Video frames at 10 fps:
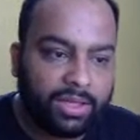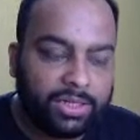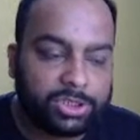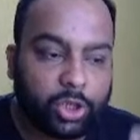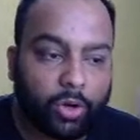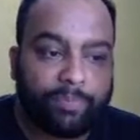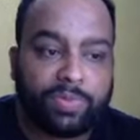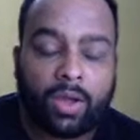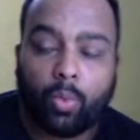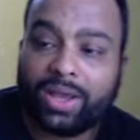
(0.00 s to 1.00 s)
so
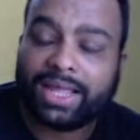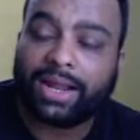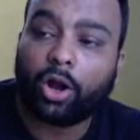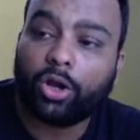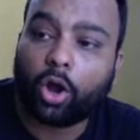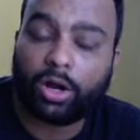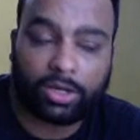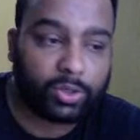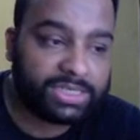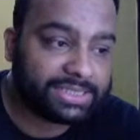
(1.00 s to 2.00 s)
whether or not,
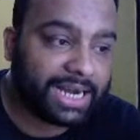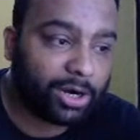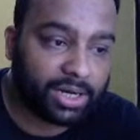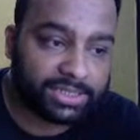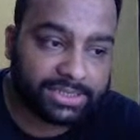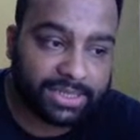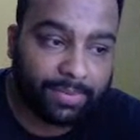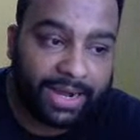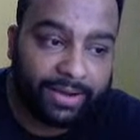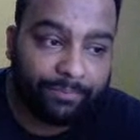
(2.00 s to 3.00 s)
so it's a third order system,
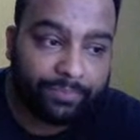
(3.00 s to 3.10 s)
right?